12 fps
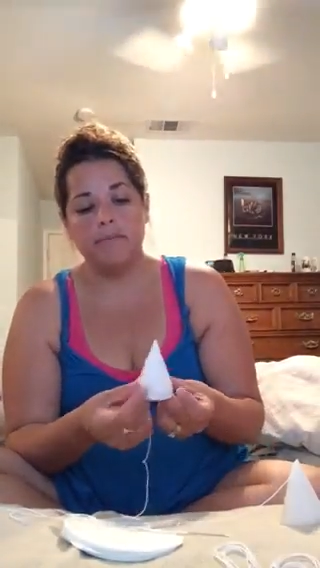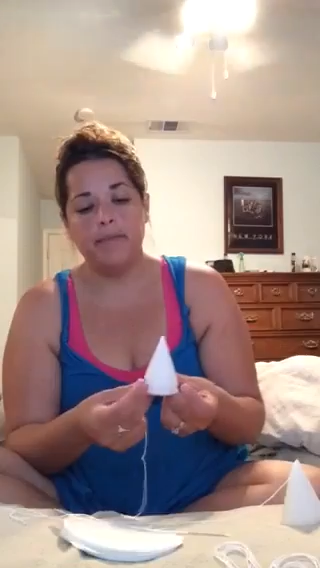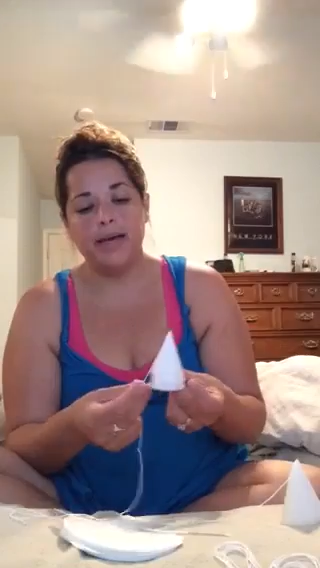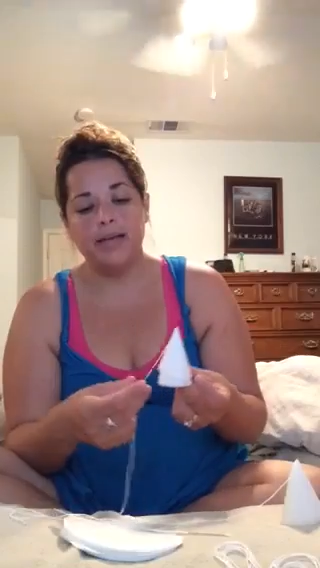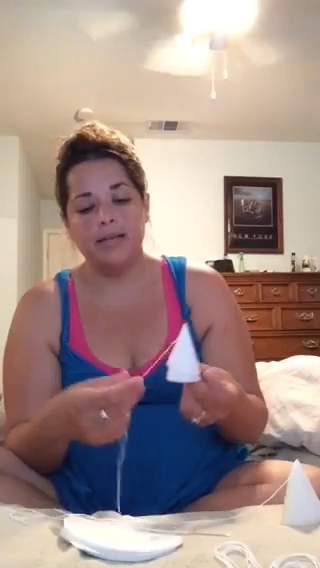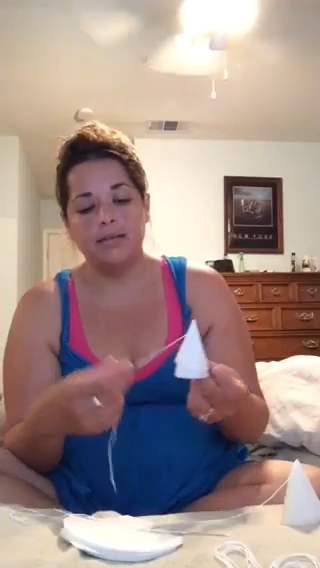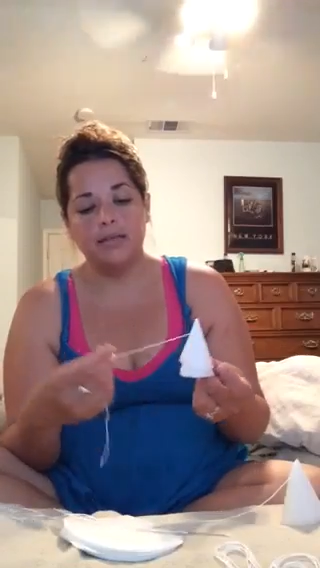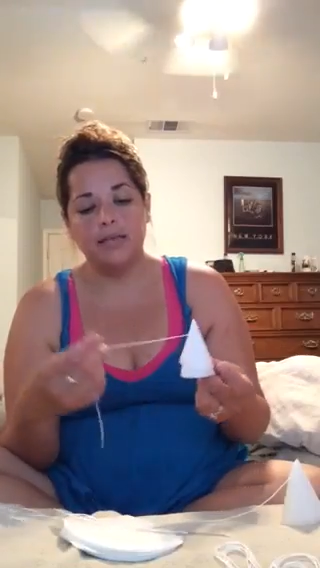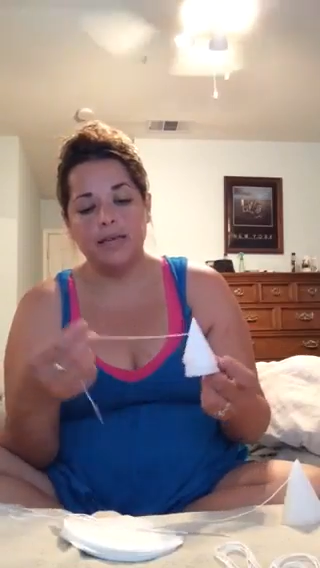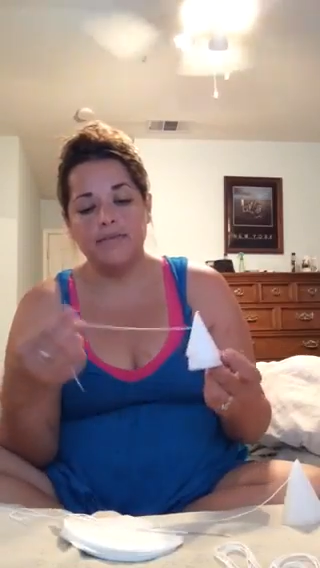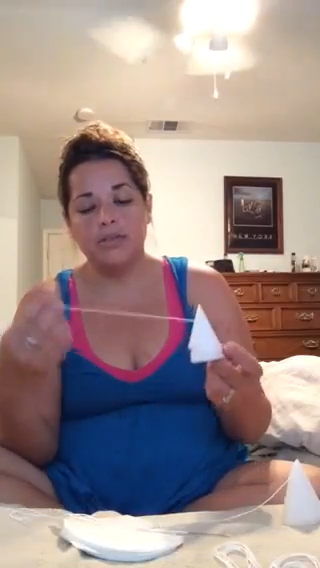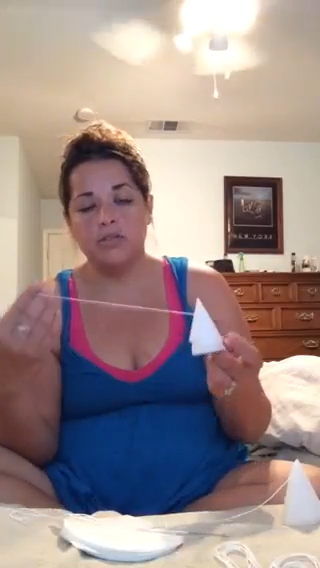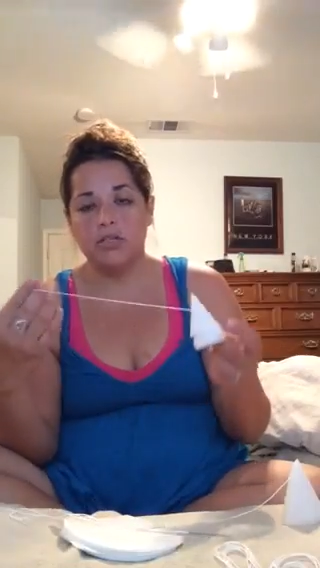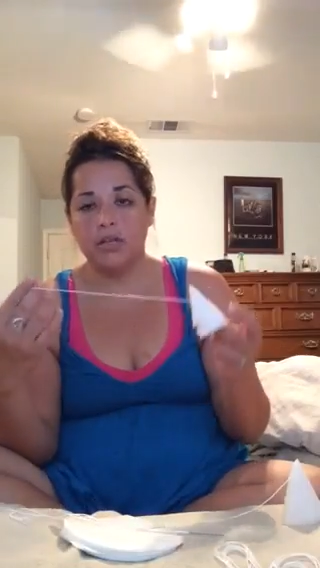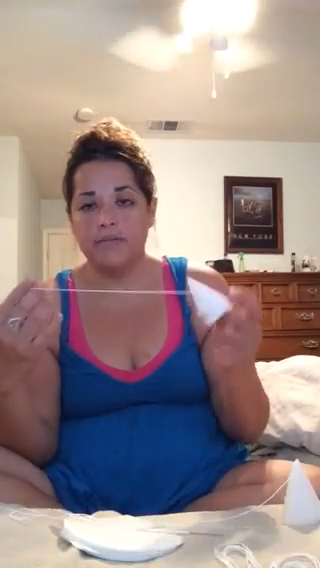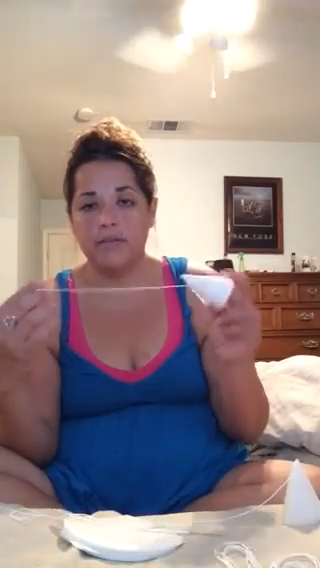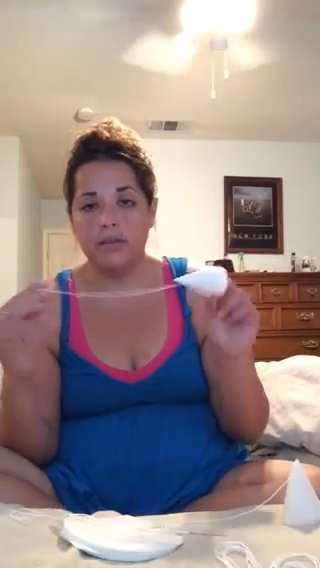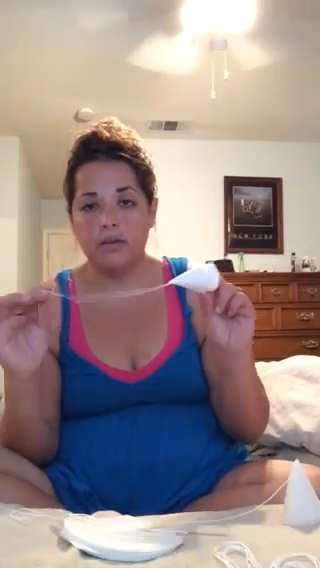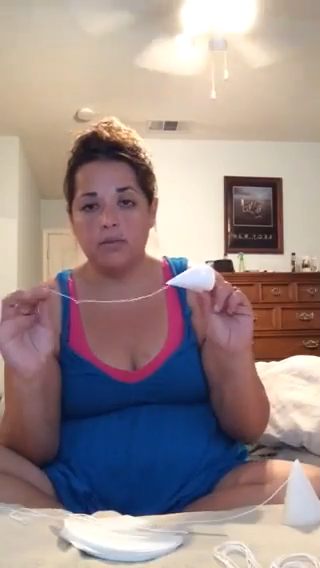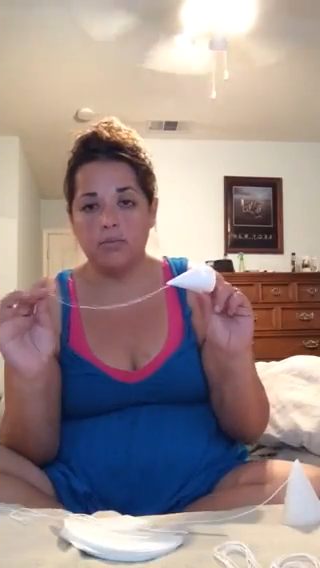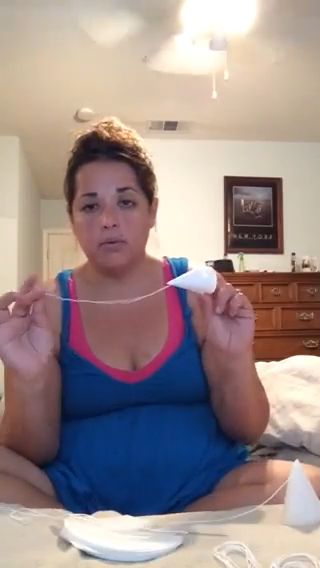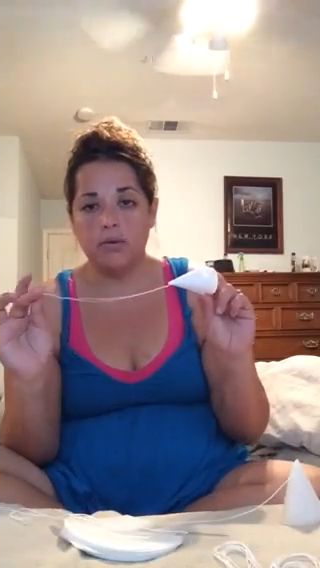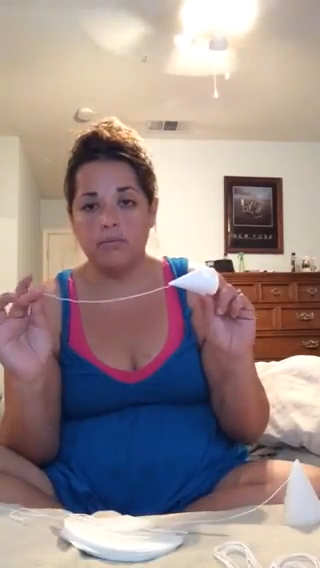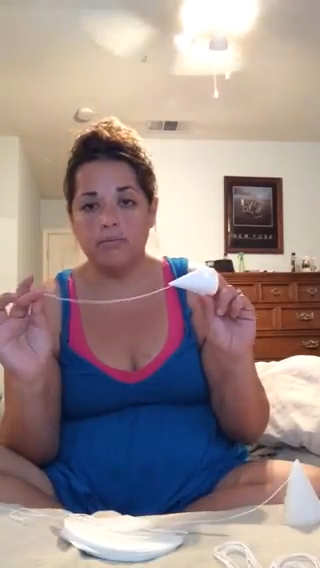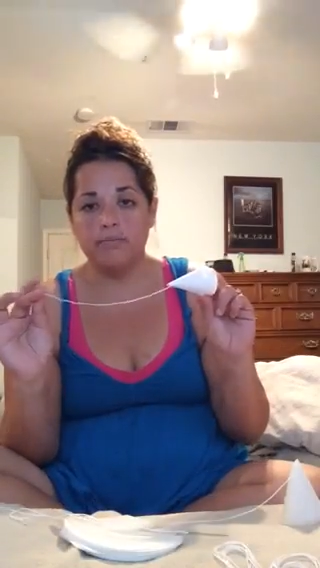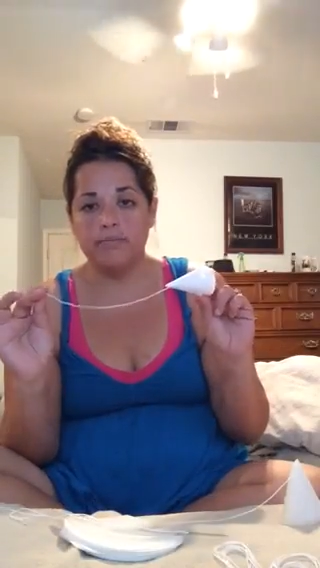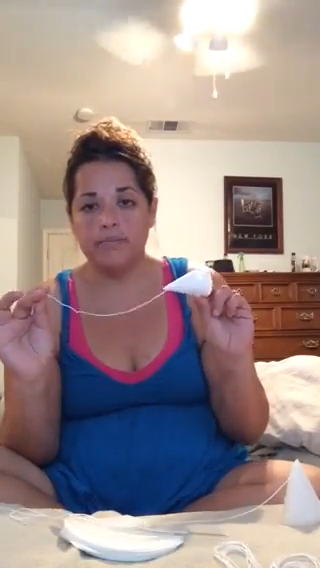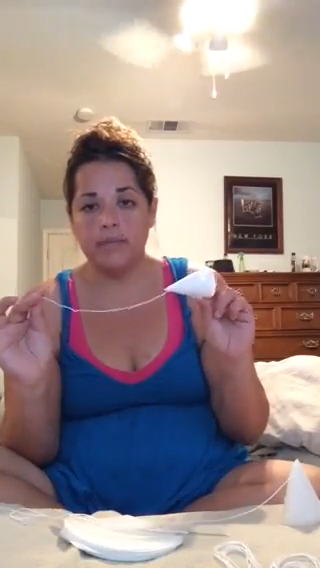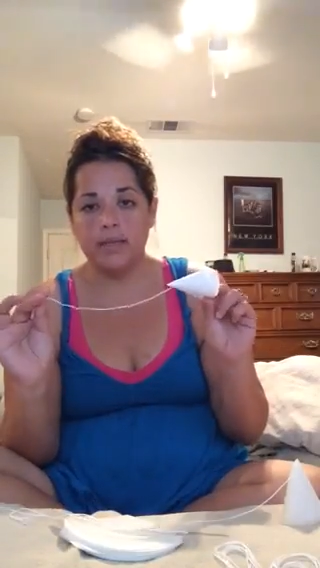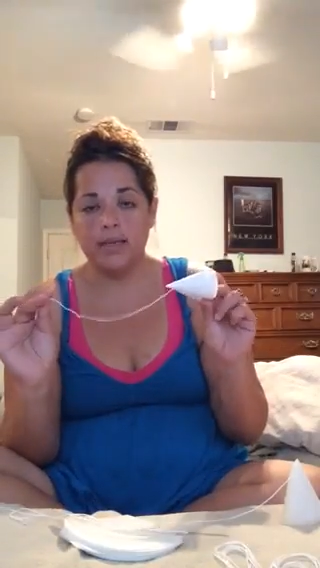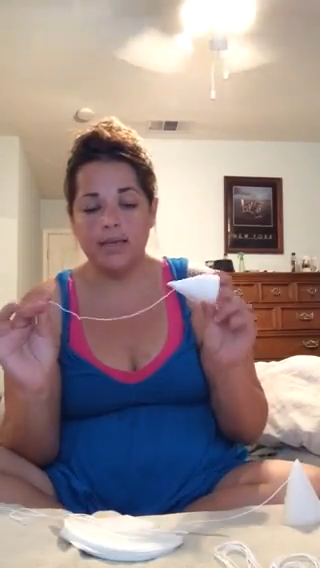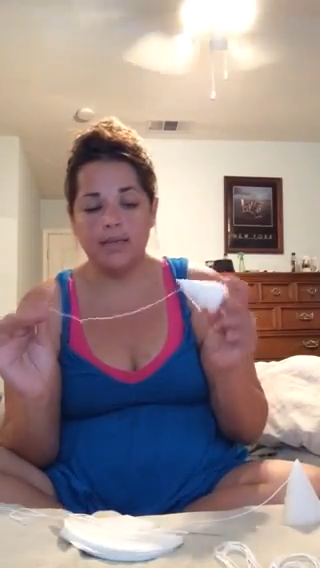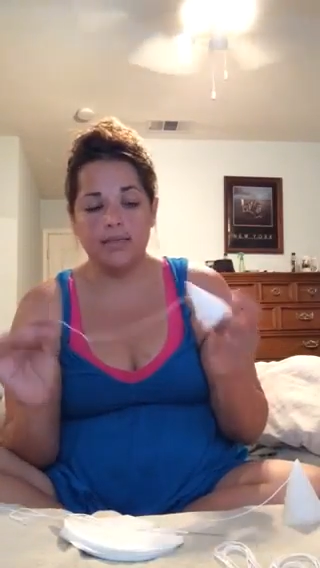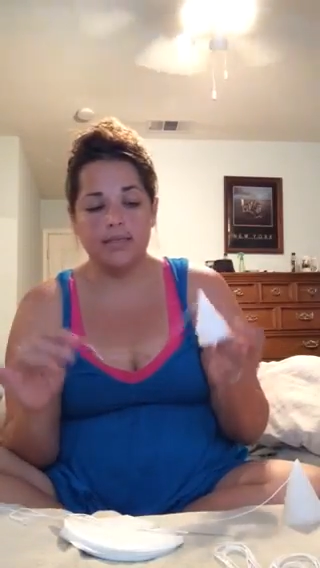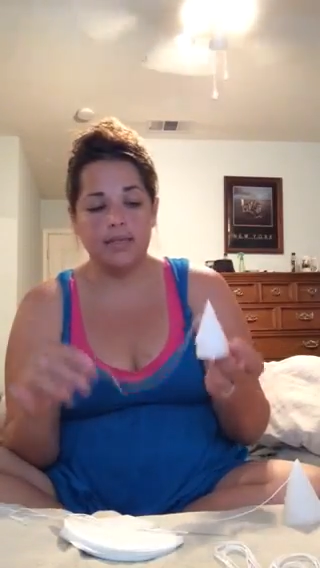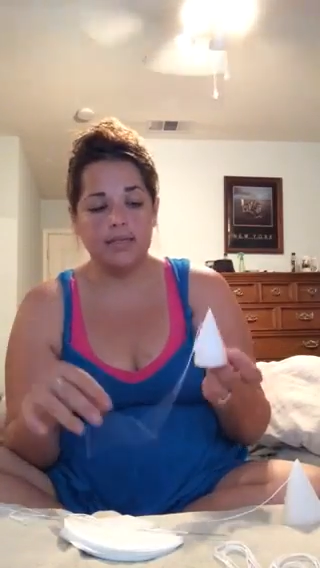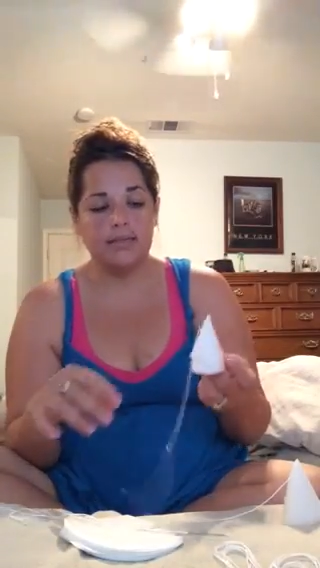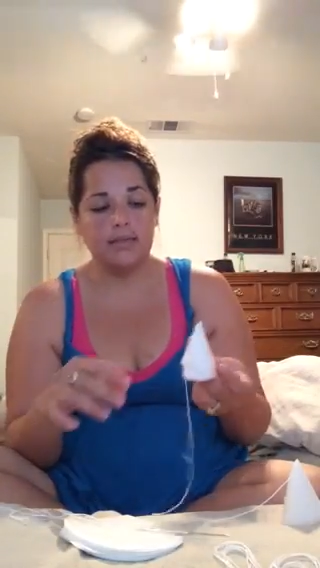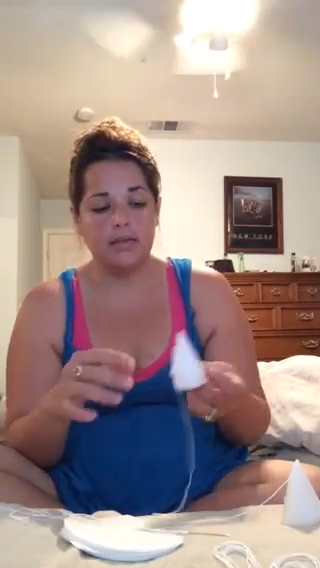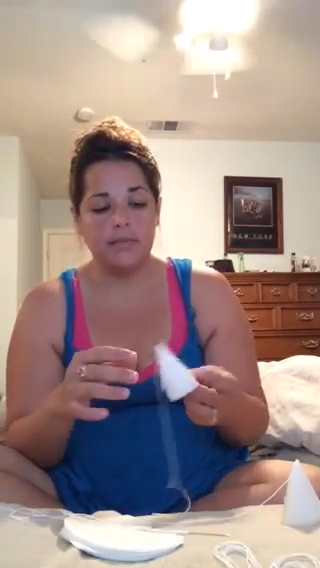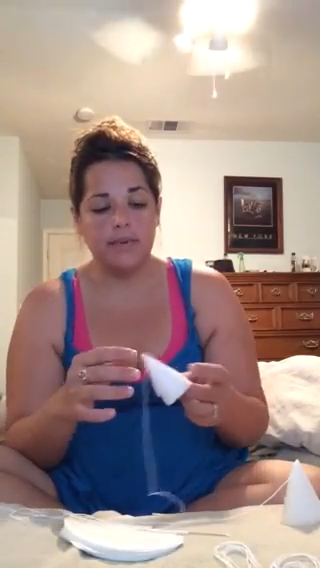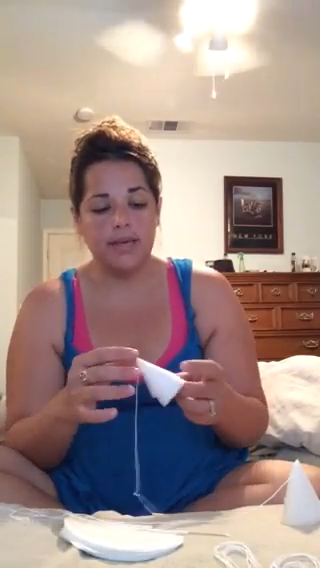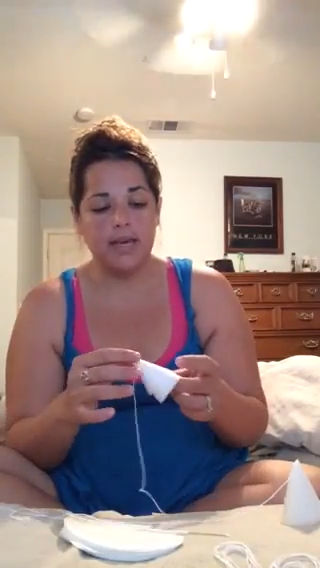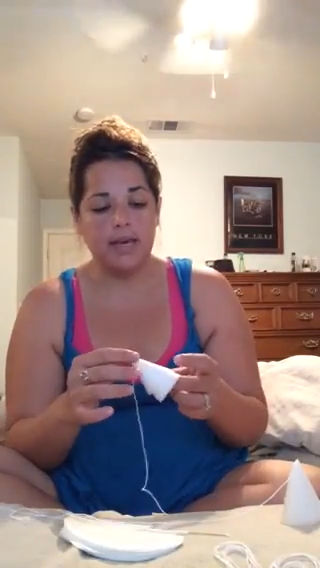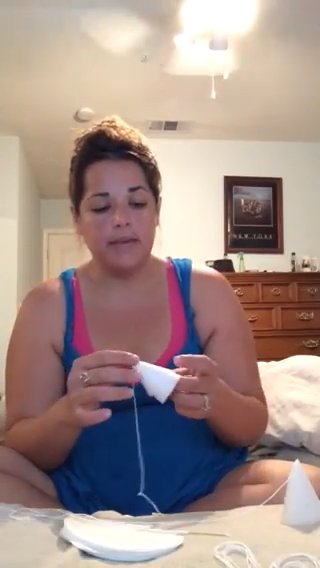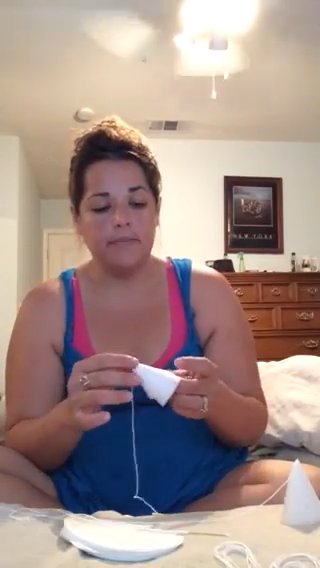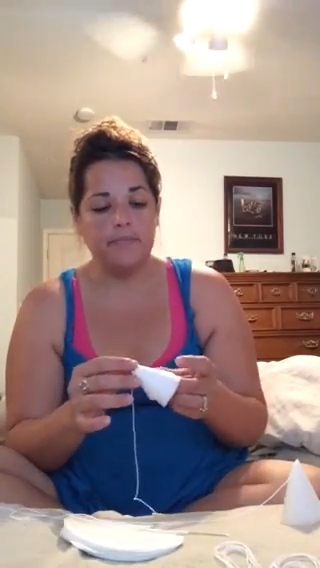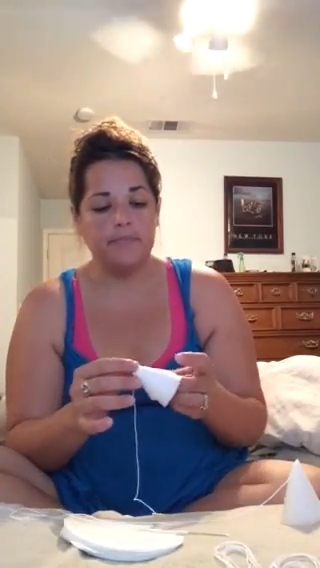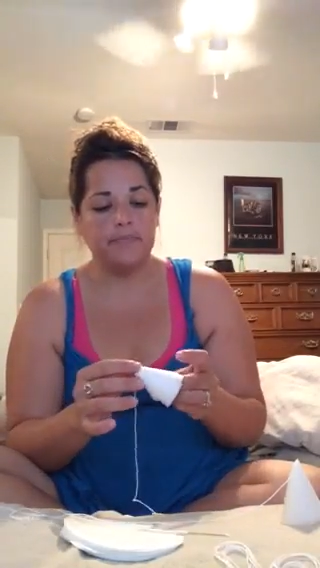But leaving yourself a little room is going to be key.